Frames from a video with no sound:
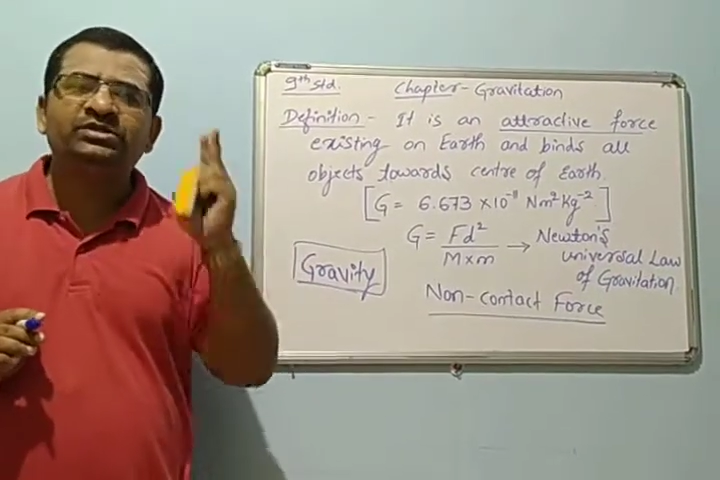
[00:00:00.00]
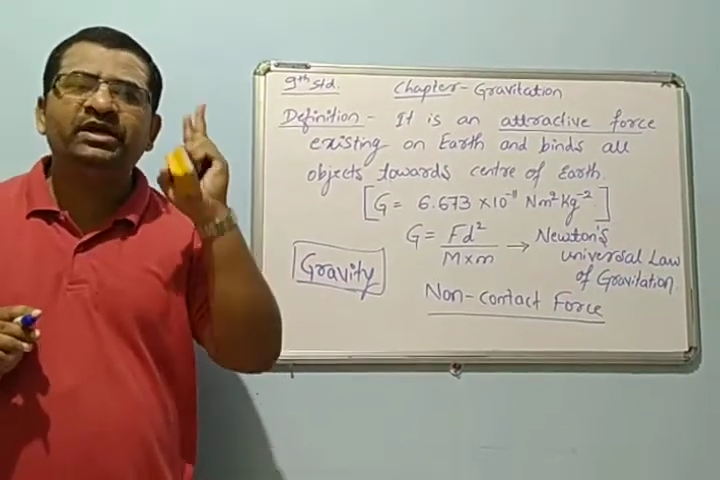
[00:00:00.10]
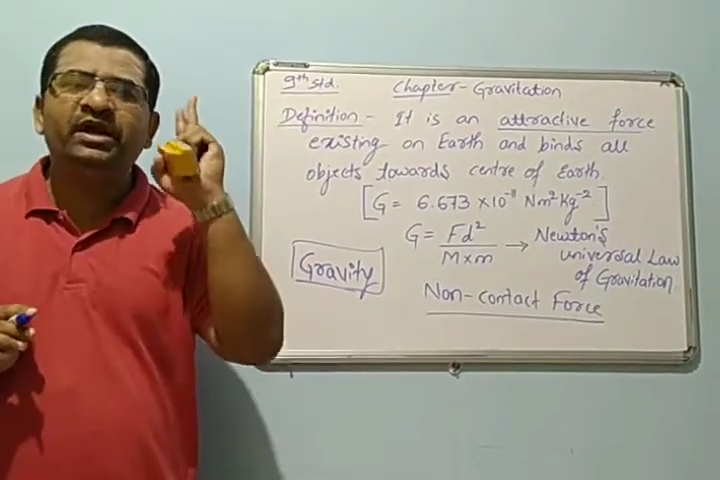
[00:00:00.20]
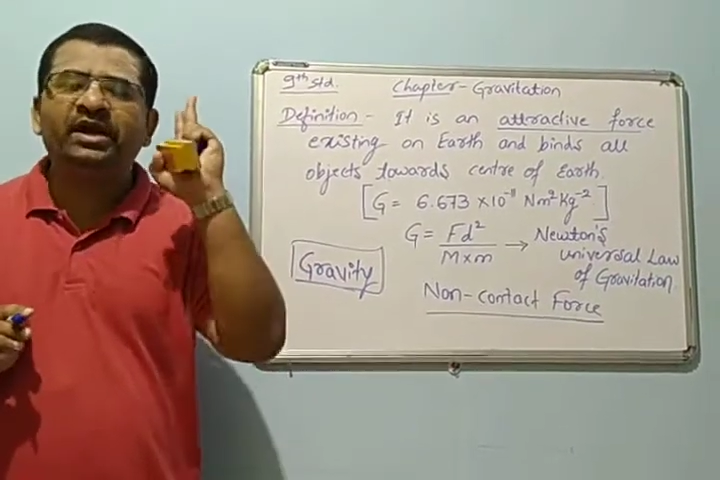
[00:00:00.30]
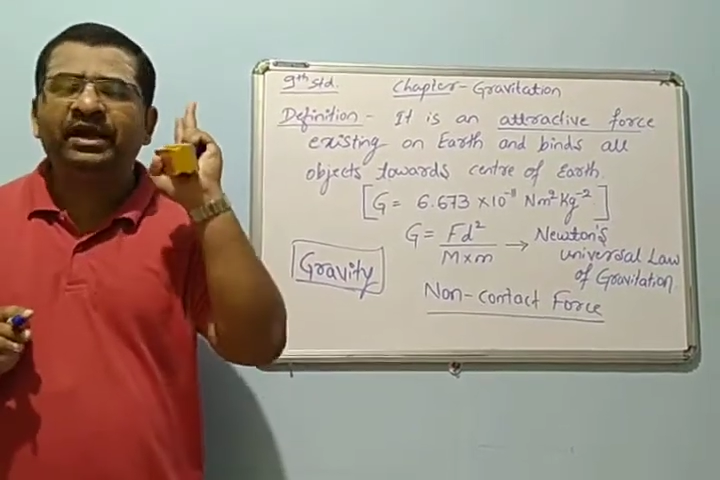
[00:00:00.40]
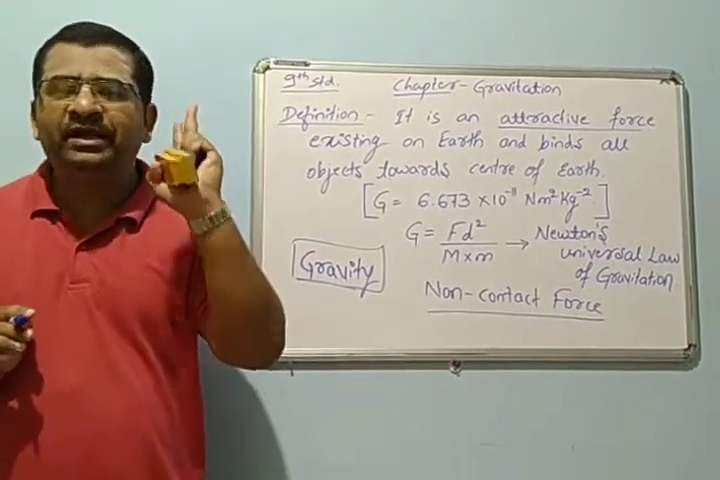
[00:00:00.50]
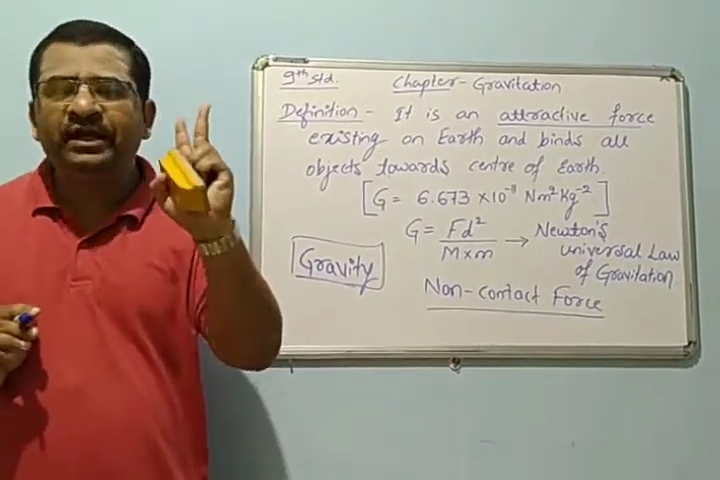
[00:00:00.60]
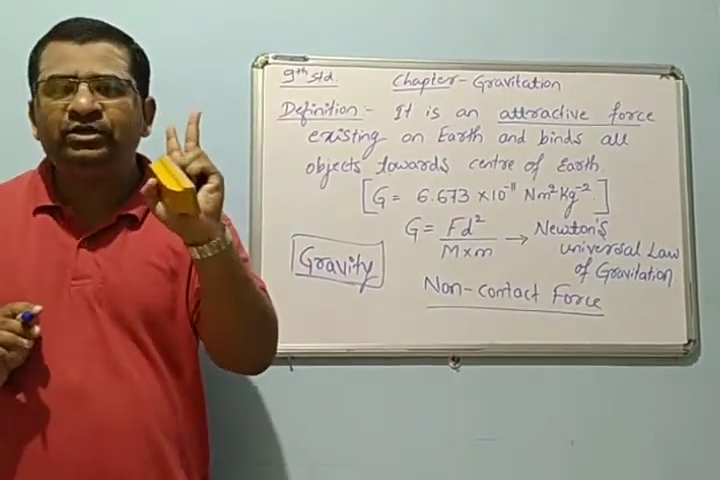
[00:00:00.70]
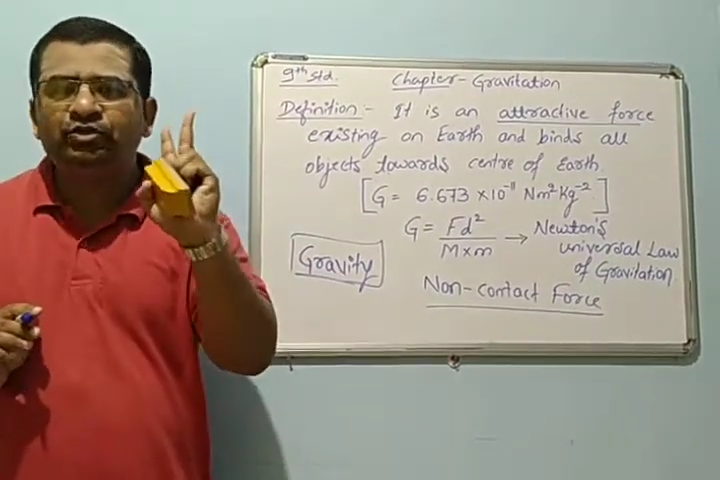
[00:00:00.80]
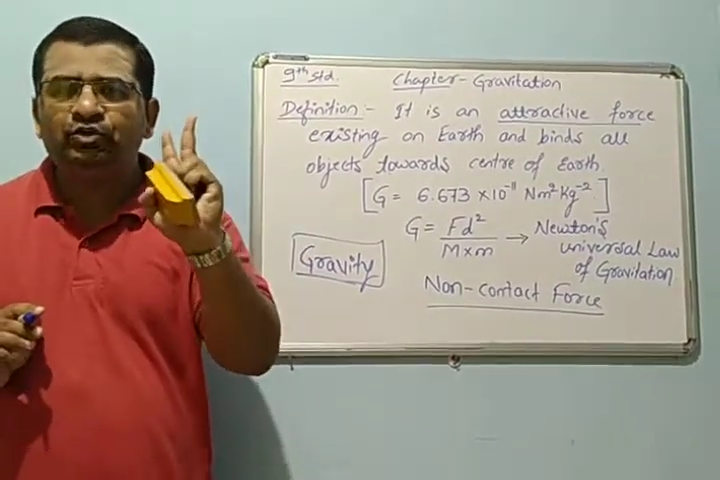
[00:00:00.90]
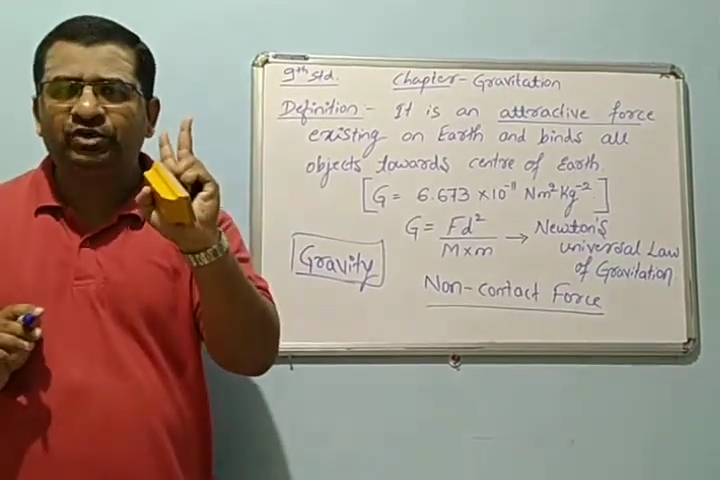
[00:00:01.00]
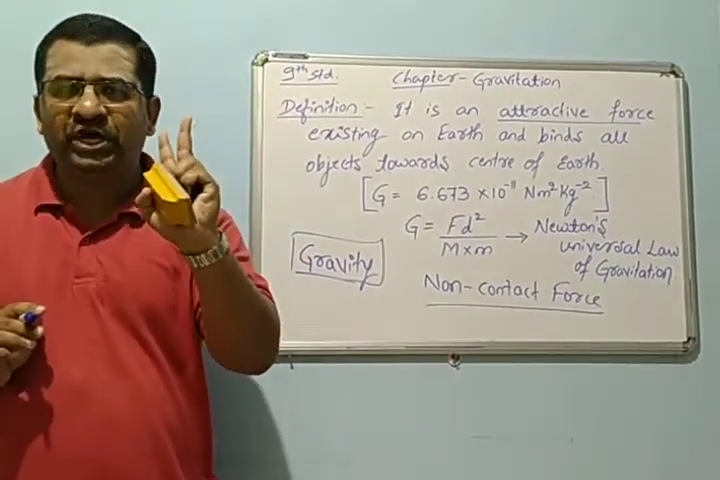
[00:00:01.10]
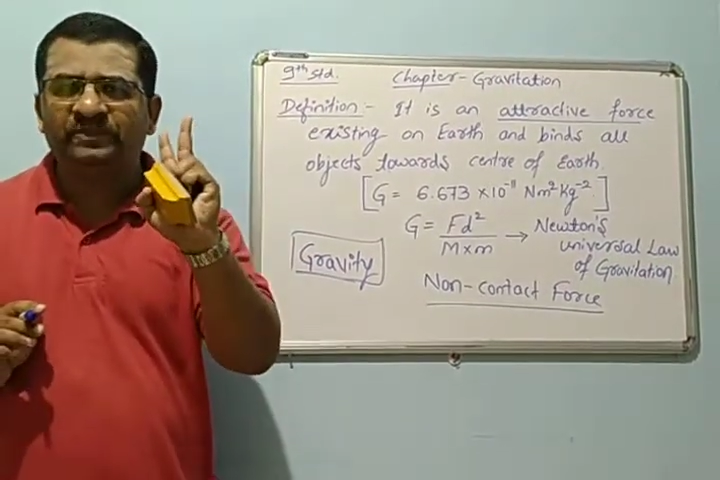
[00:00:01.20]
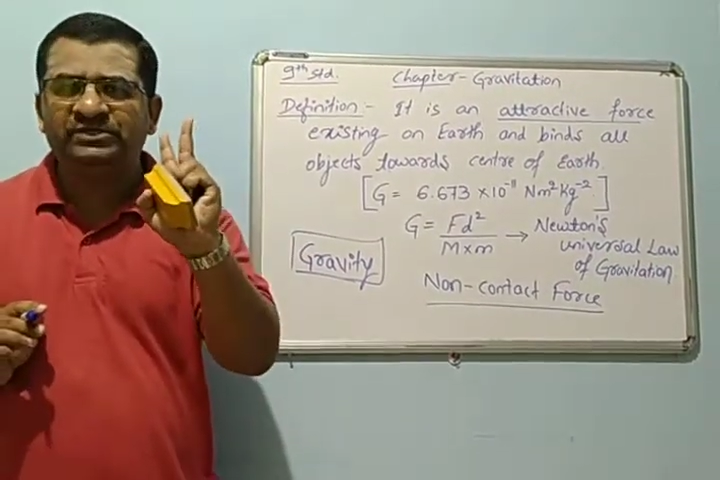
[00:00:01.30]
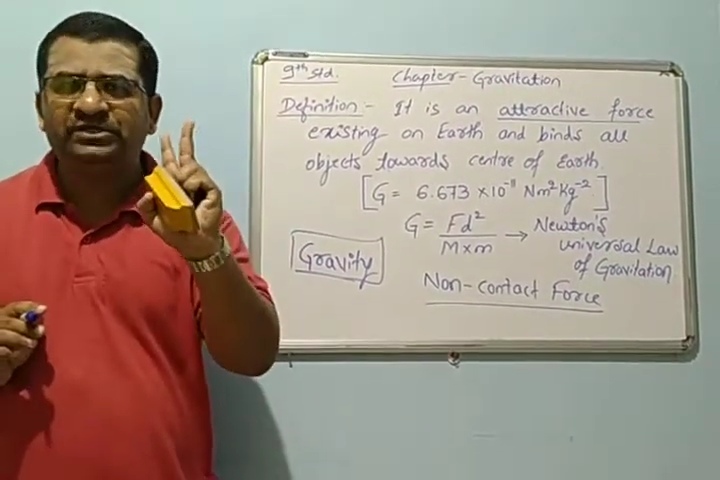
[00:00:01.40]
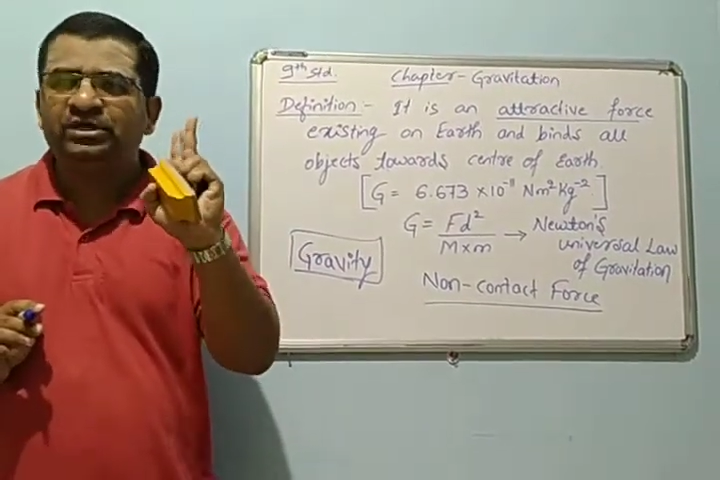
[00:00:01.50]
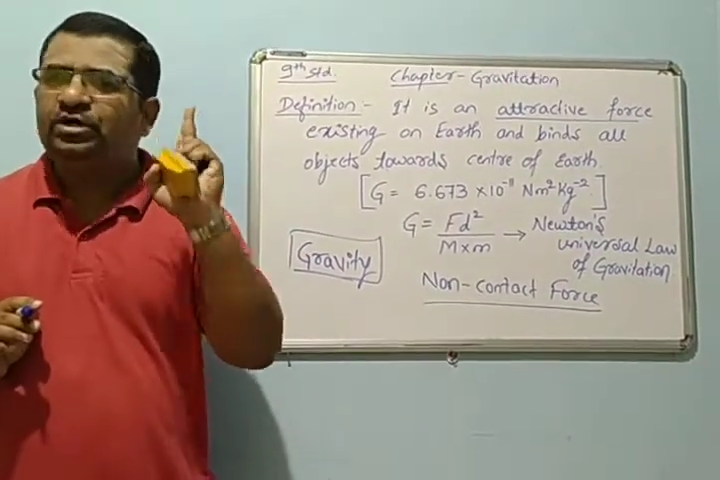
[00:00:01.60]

there are again two types: